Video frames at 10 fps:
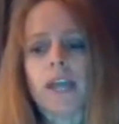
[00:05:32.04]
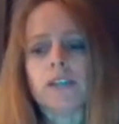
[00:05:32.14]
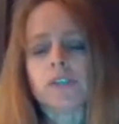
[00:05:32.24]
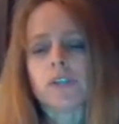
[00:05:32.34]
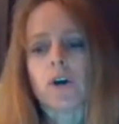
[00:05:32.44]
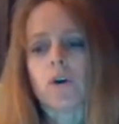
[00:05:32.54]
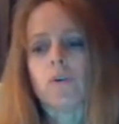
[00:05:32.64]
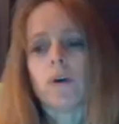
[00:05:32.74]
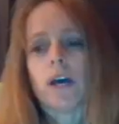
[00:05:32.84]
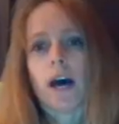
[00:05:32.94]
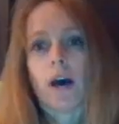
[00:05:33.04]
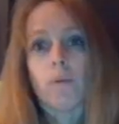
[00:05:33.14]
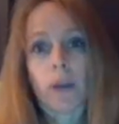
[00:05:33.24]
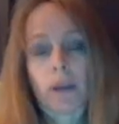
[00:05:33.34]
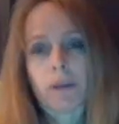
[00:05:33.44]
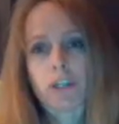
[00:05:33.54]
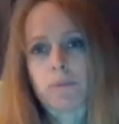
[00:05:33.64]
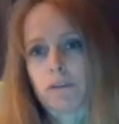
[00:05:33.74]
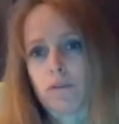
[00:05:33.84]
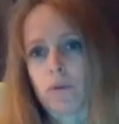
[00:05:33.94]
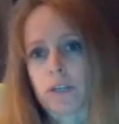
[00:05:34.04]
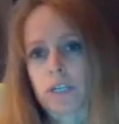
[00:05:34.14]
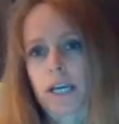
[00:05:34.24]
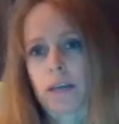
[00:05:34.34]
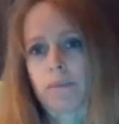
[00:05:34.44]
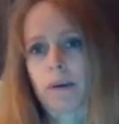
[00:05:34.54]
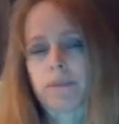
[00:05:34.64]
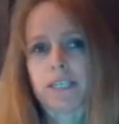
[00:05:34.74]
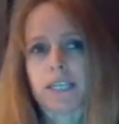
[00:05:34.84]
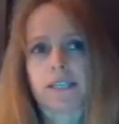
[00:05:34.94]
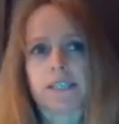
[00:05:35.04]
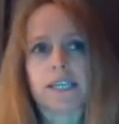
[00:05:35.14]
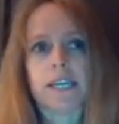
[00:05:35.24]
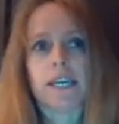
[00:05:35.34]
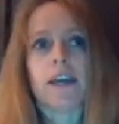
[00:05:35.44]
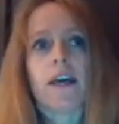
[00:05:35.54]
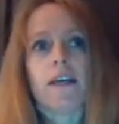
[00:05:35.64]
And so when I mentioned before, talking about PTSD,